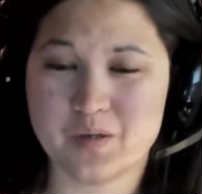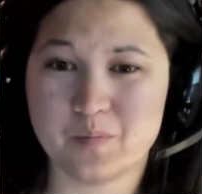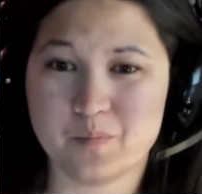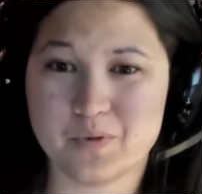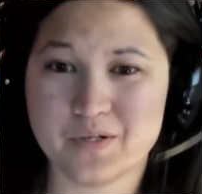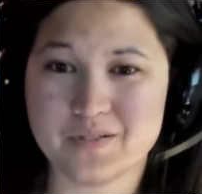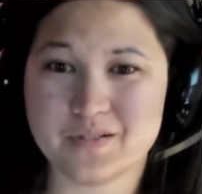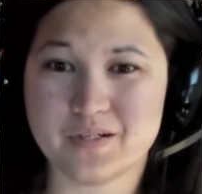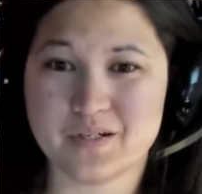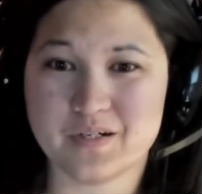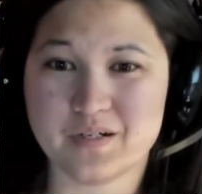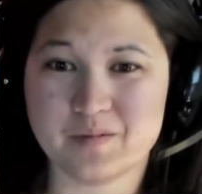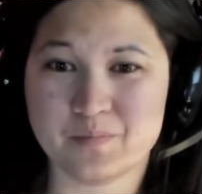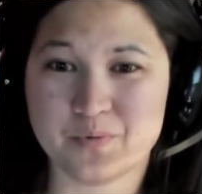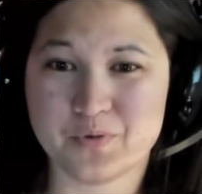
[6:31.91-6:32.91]
But
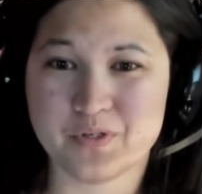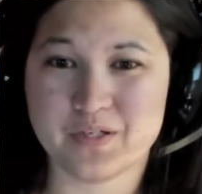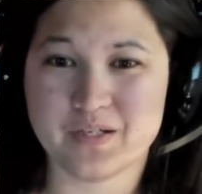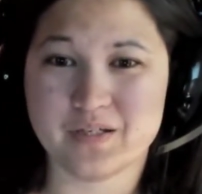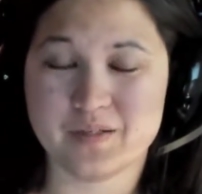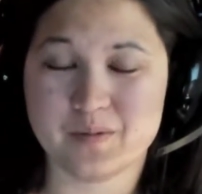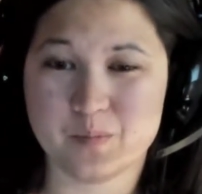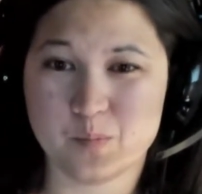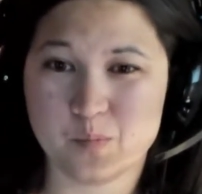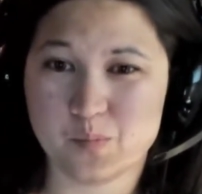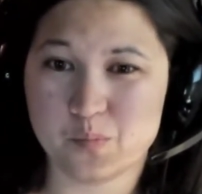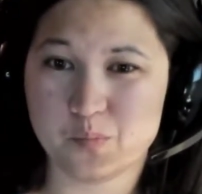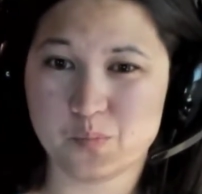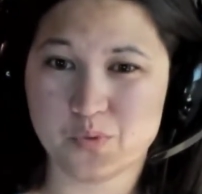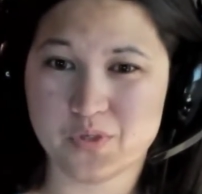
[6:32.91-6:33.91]
I'm pretty
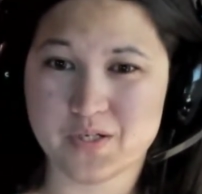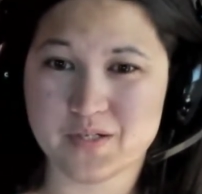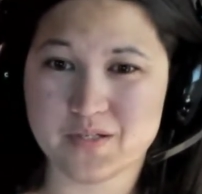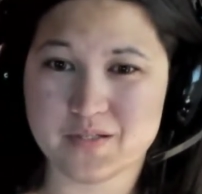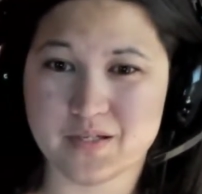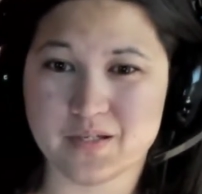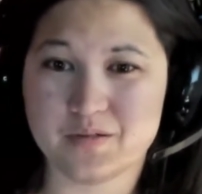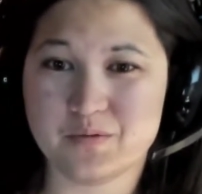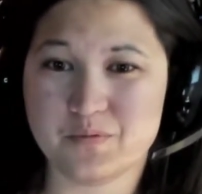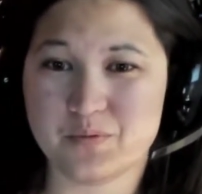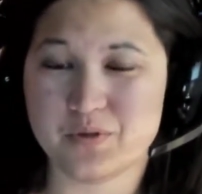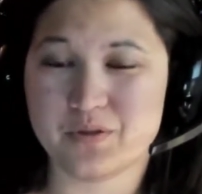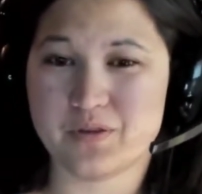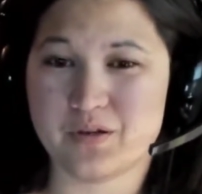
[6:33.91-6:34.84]
excited with